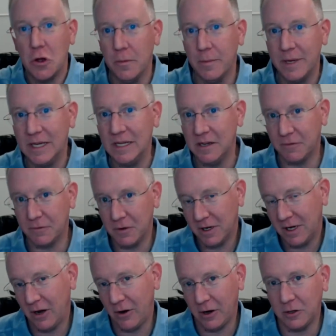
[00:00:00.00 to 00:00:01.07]
many different
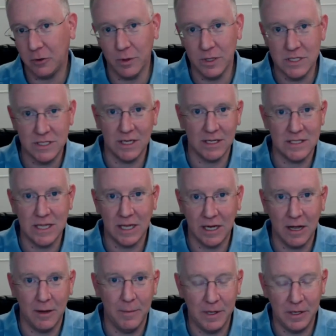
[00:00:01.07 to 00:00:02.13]
characteristics that
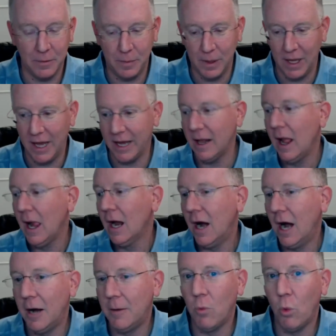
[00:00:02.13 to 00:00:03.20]
come into play.
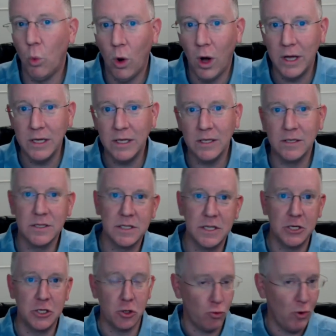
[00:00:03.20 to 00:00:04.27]
Um, one is the
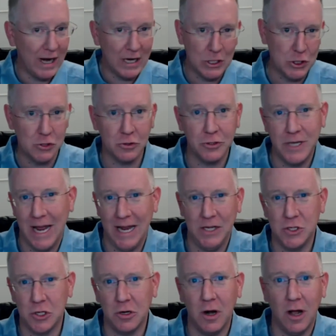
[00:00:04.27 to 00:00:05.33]
directional
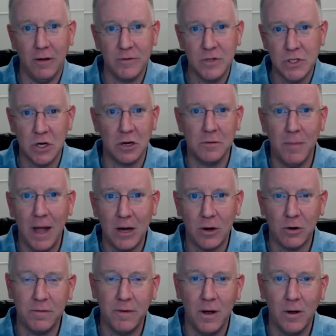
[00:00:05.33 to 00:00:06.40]
nature of certain
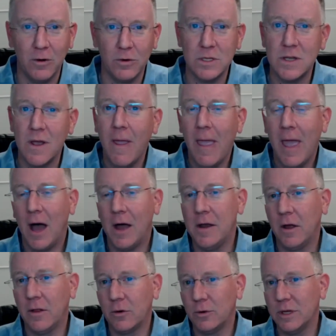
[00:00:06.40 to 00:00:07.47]
microphones.
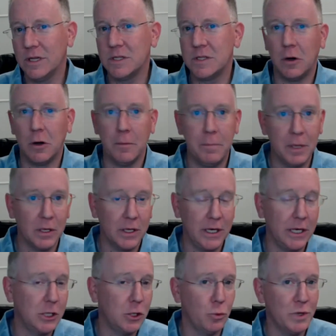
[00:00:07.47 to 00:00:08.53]
Another is their
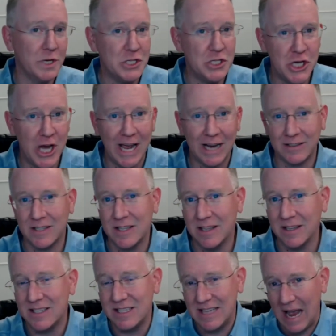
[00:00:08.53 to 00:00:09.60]
ability to reject
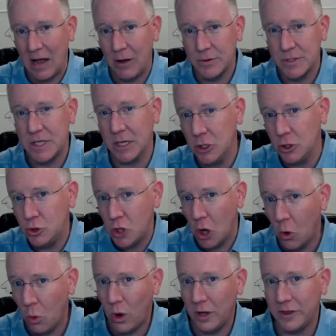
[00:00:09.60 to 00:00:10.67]
the sounds that you
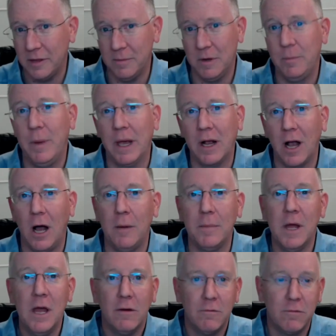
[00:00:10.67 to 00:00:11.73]
don't want them to pick
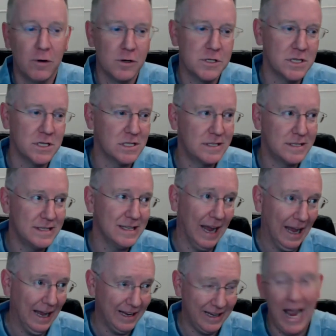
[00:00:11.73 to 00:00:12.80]
up versus
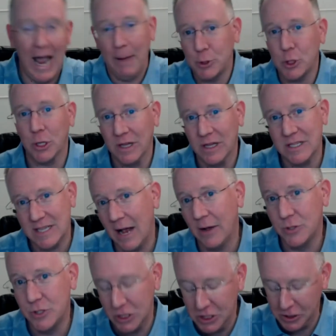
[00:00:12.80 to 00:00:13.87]
capturing the
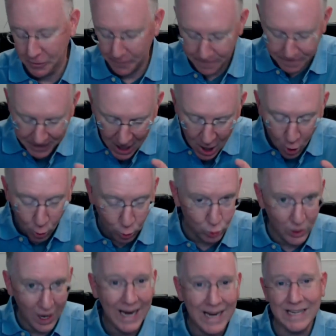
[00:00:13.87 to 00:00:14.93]
sounds you do.
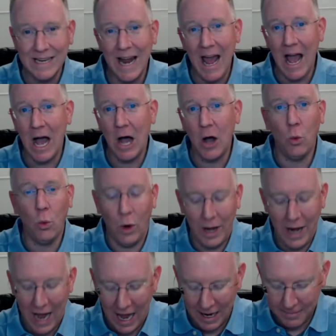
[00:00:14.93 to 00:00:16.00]
Right now,
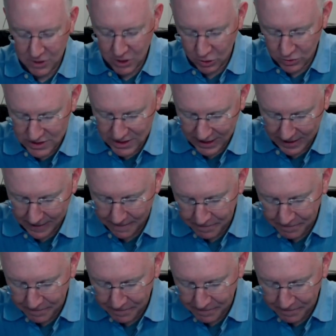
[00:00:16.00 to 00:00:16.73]
what I'm using